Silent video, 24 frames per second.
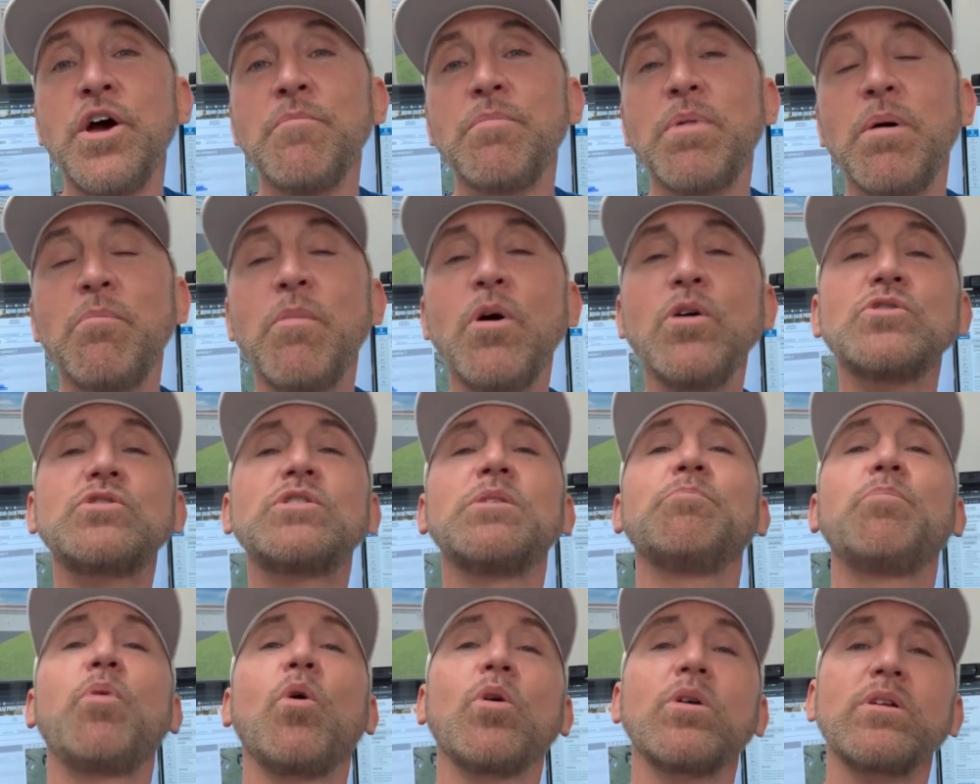But most
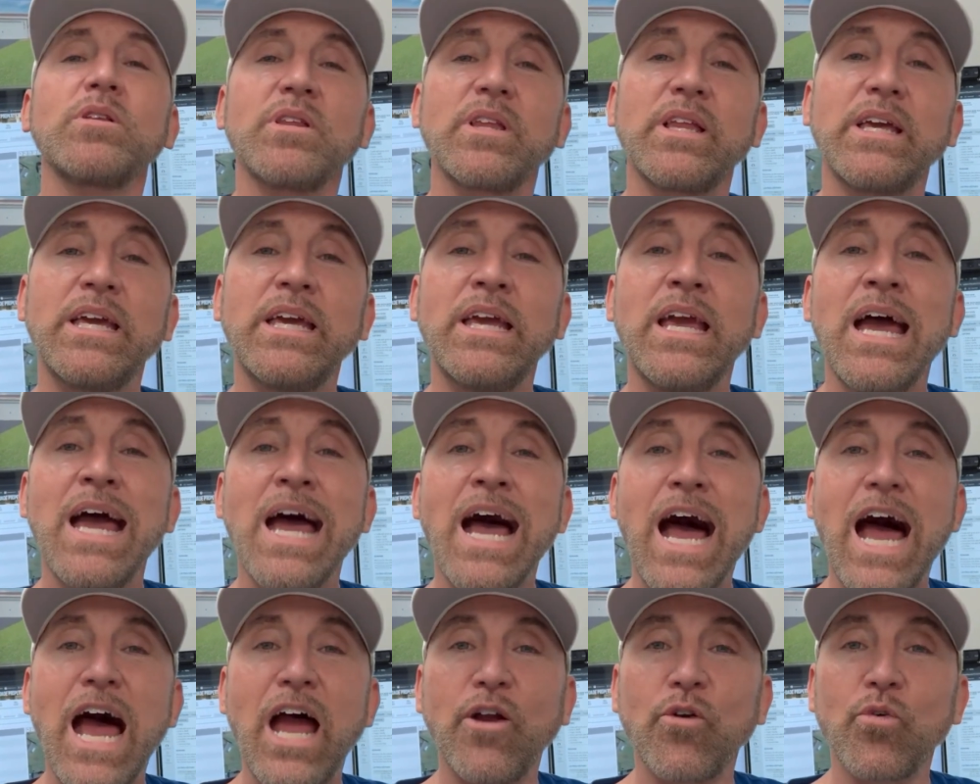importantly,
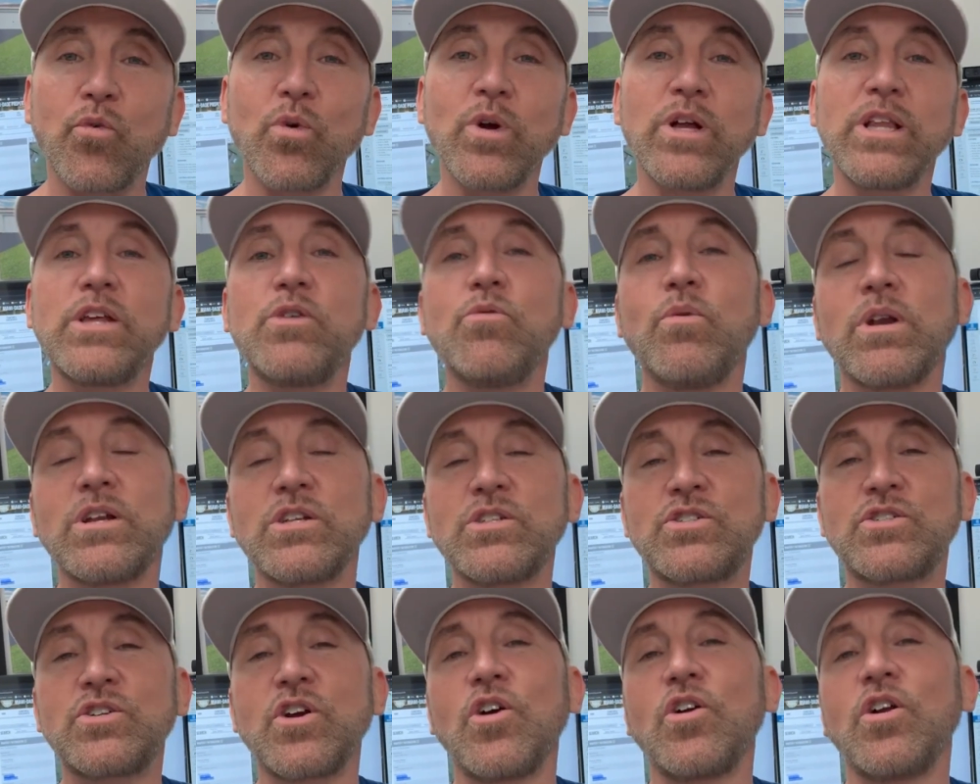I really want to
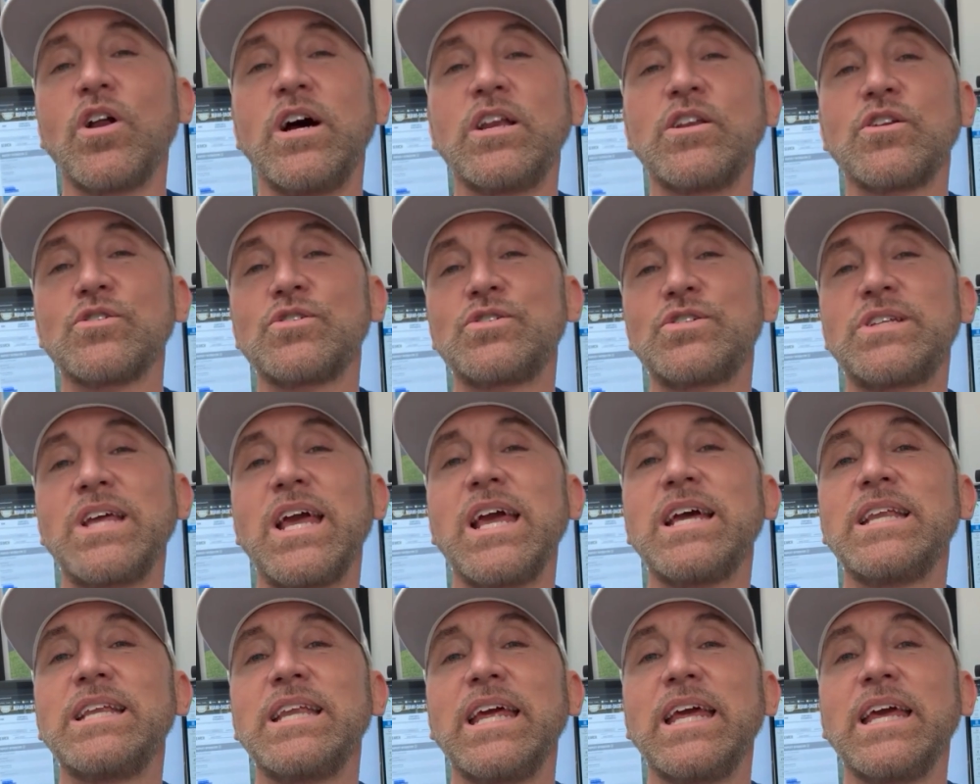start
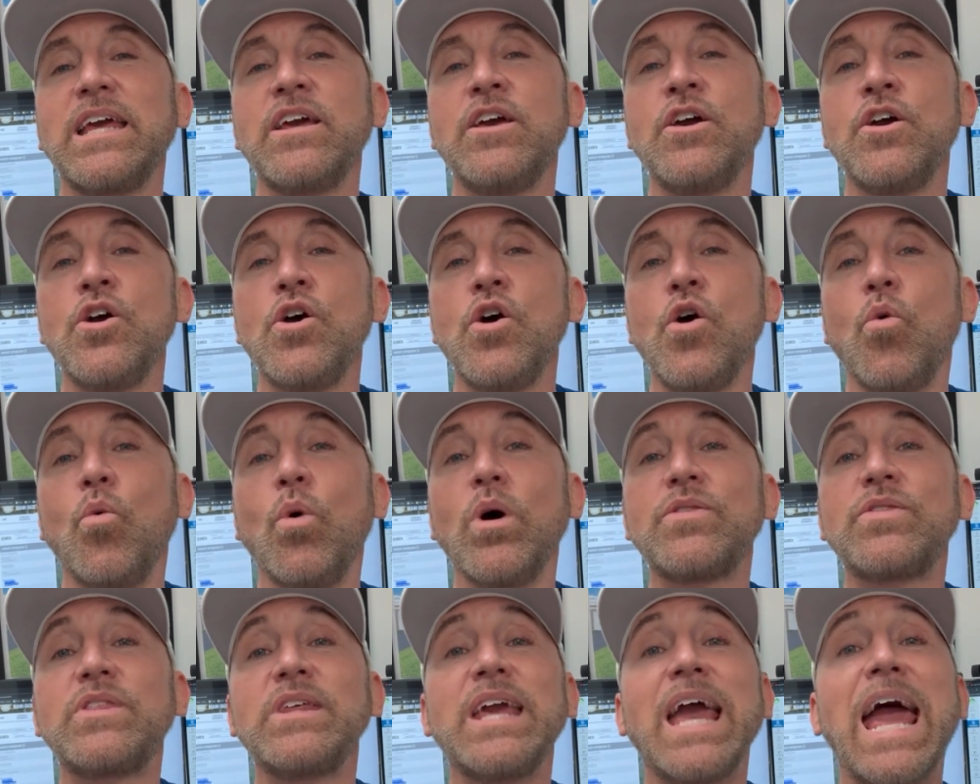understanding
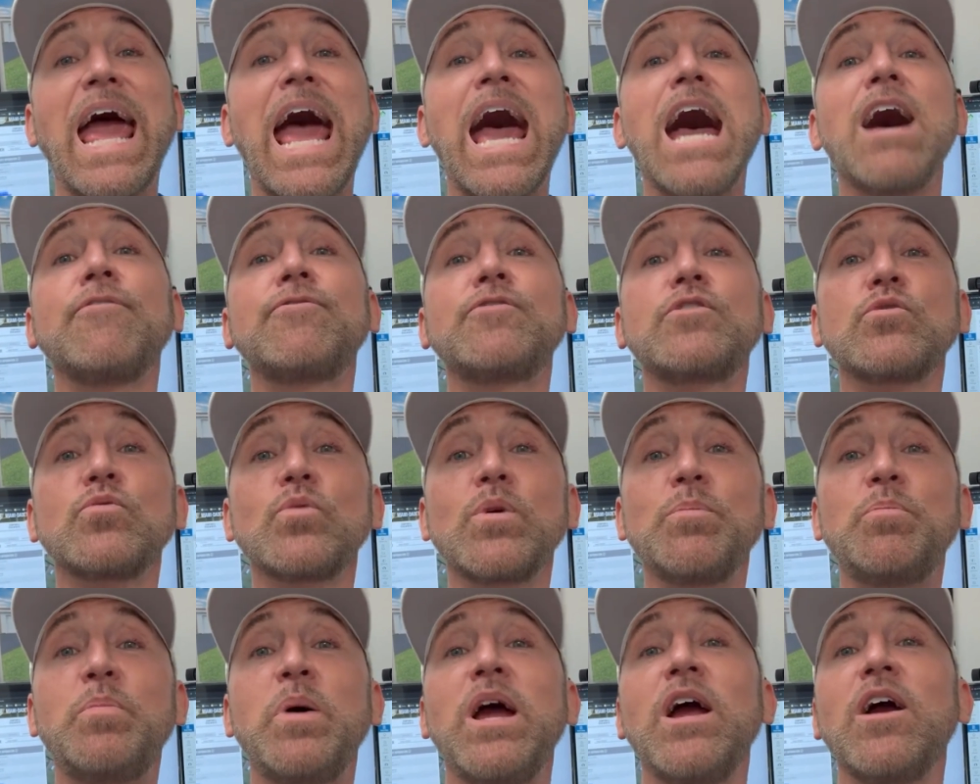what the after
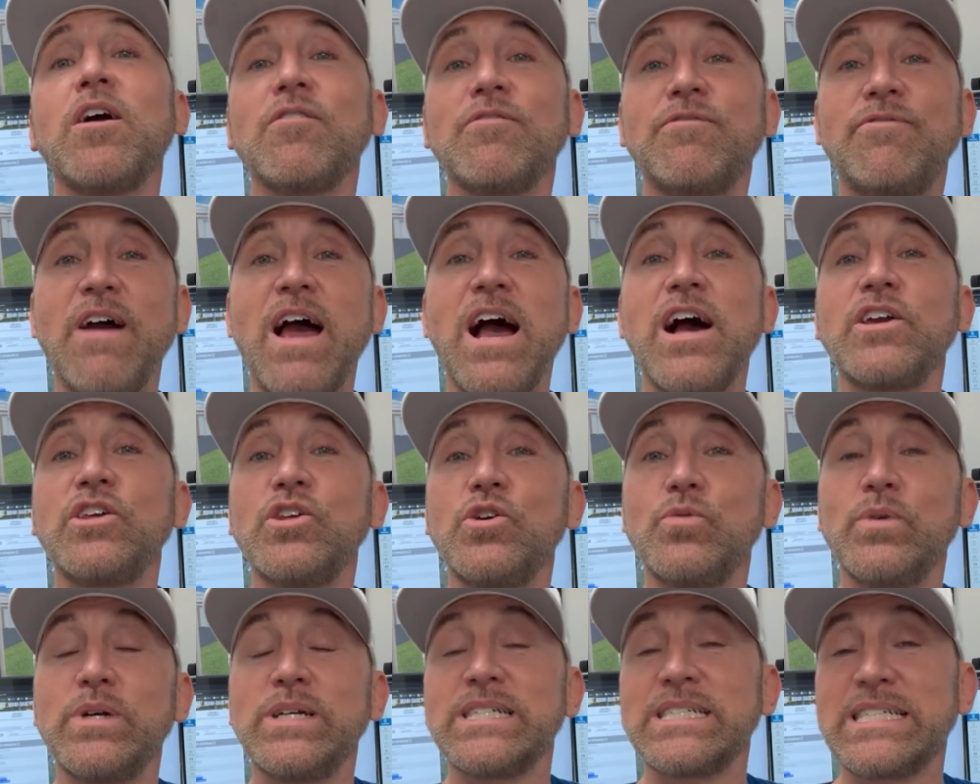repair
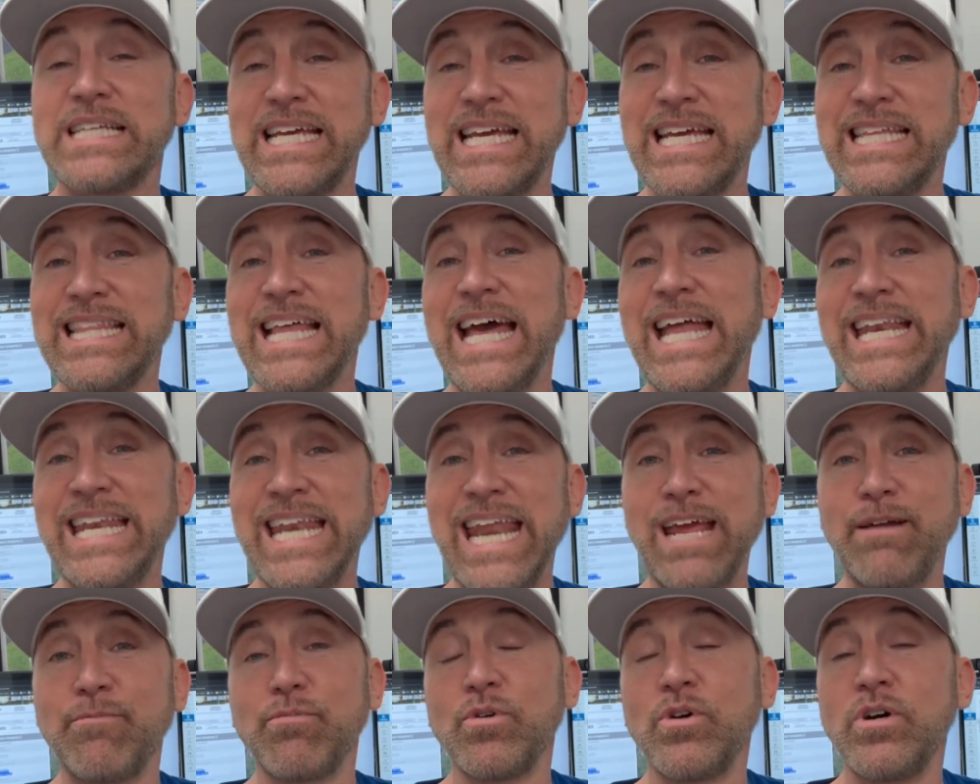value is in that
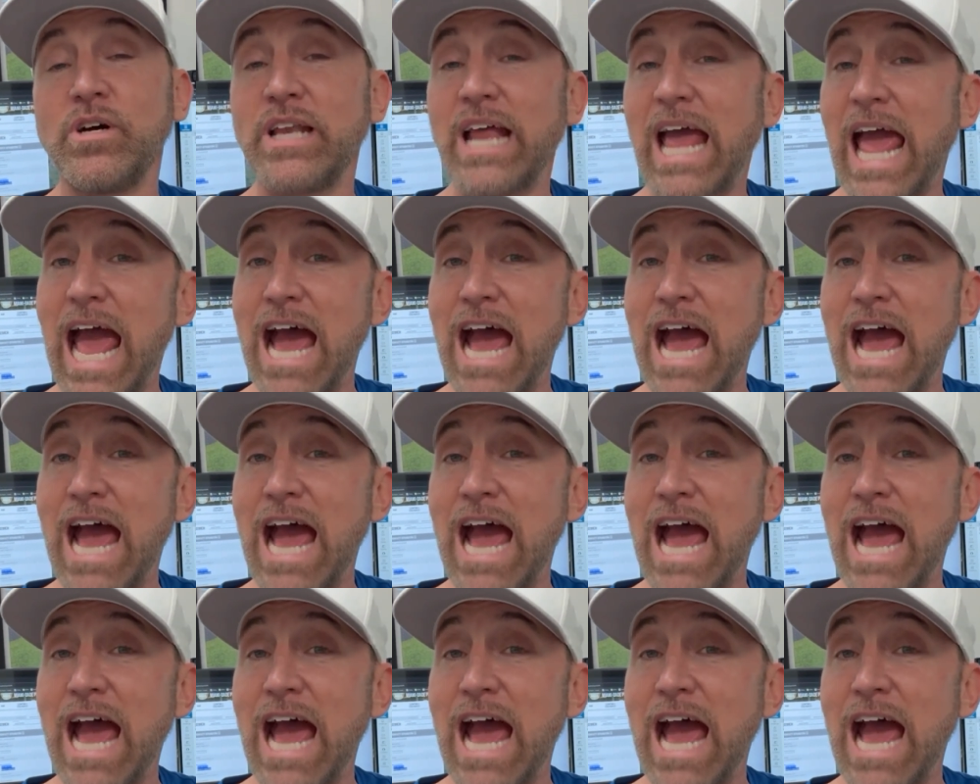neighborhood.